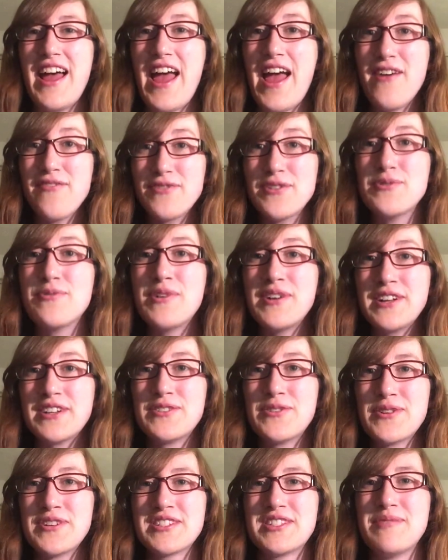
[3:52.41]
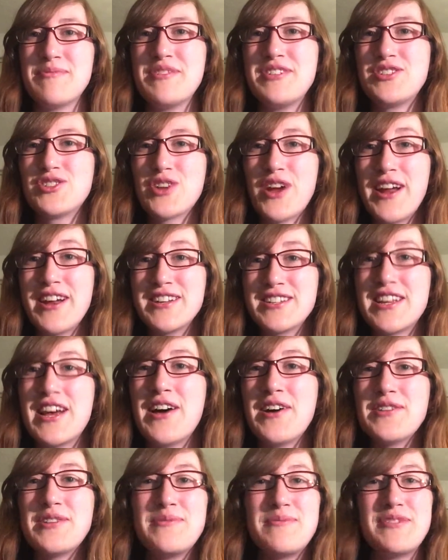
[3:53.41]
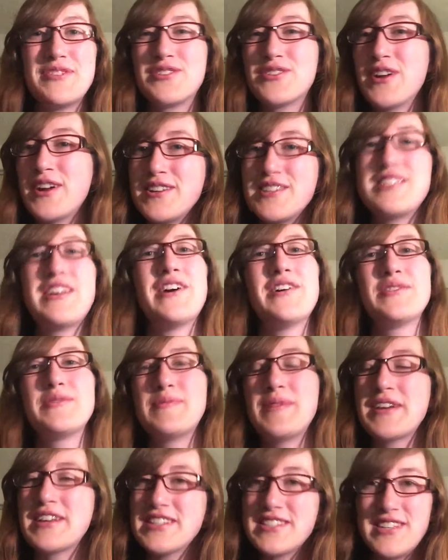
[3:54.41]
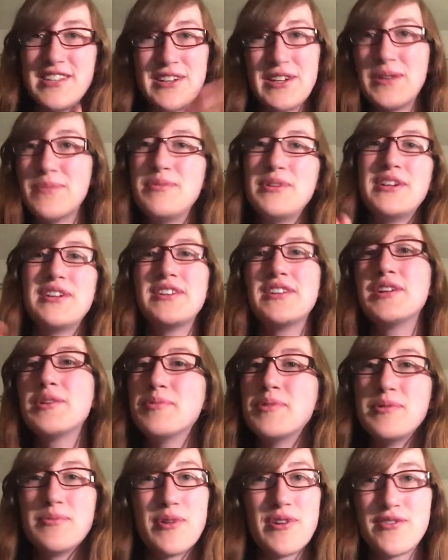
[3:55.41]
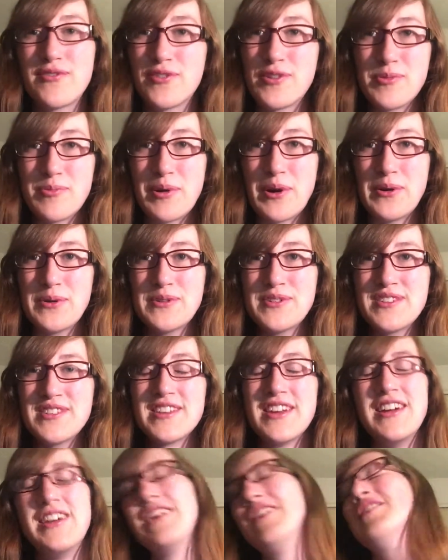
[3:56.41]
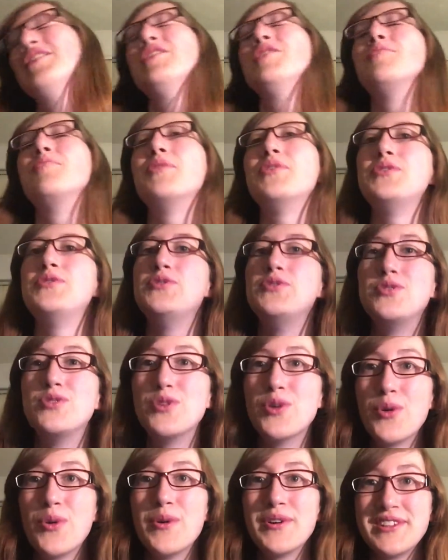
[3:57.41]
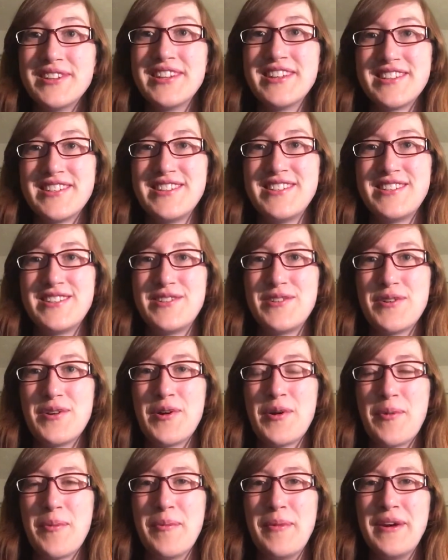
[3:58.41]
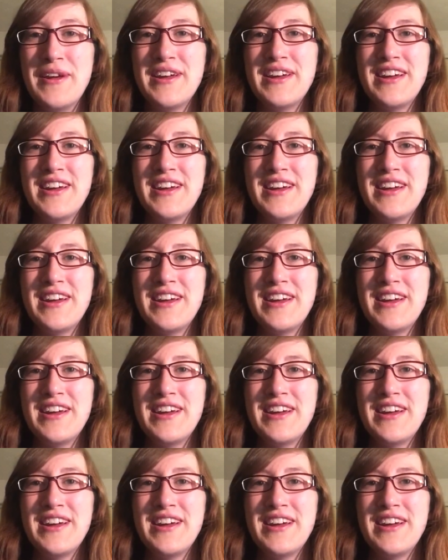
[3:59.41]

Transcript: Everyone ignores him. He's trying to tell them, I guess he could have been a little bit more verbose, but no one listens to him.